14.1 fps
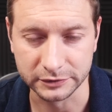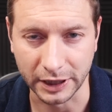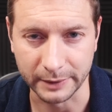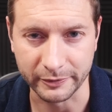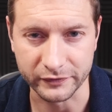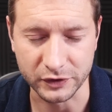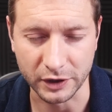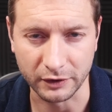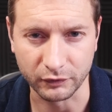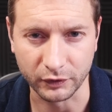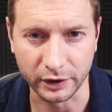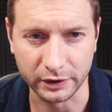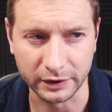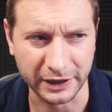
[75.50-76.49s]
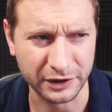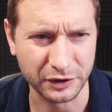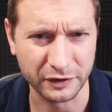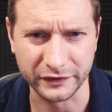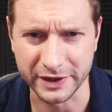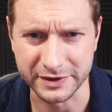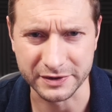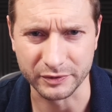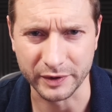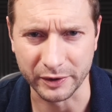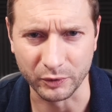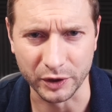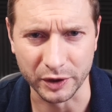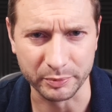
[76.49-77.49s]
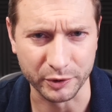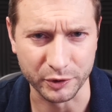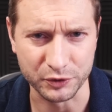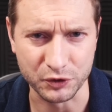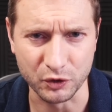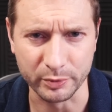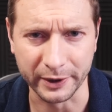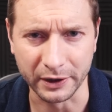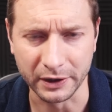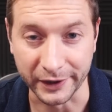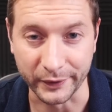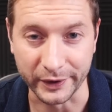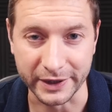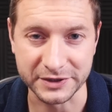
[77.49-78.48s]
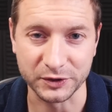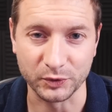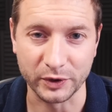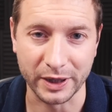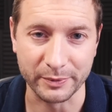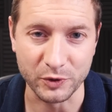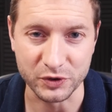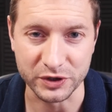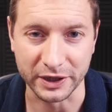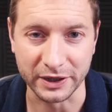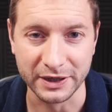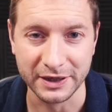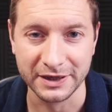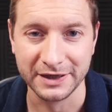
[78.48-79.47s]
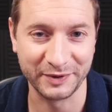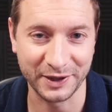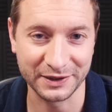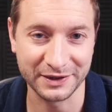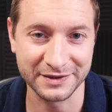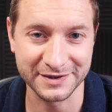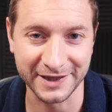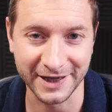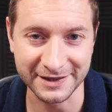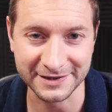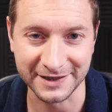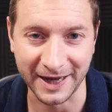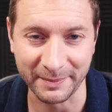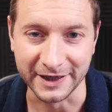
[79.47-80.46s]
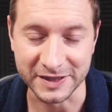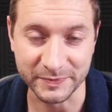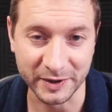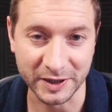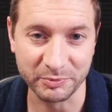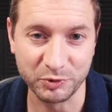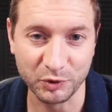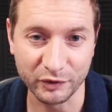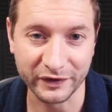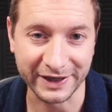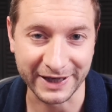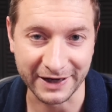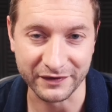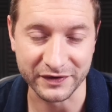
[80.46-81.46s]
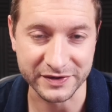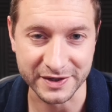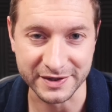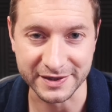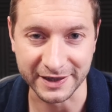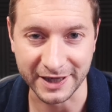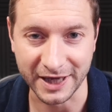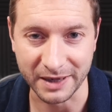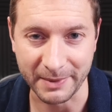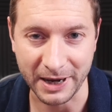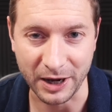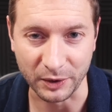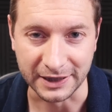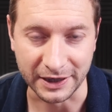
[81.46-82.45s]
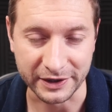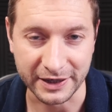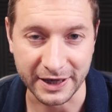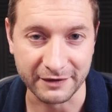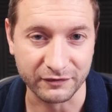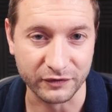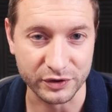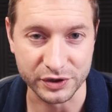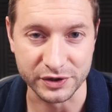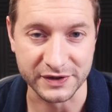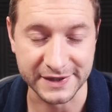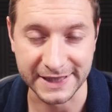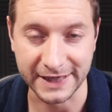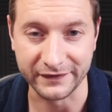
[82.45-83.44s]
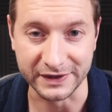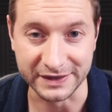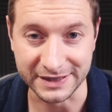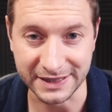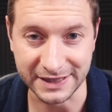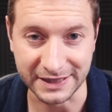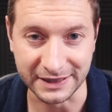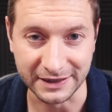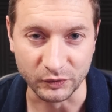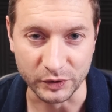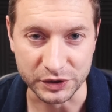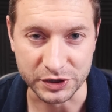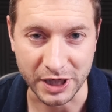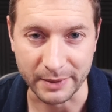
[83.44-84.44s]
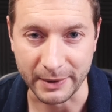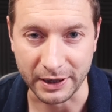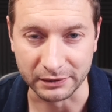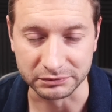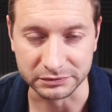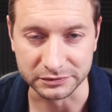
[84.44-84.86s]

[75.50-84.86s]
type of software. I don't know if that's the right word, prosumer. Anyway, that's the word I'm using. Parallels Desktop has been improving ever since it came out. Now they have version seventeen, which came out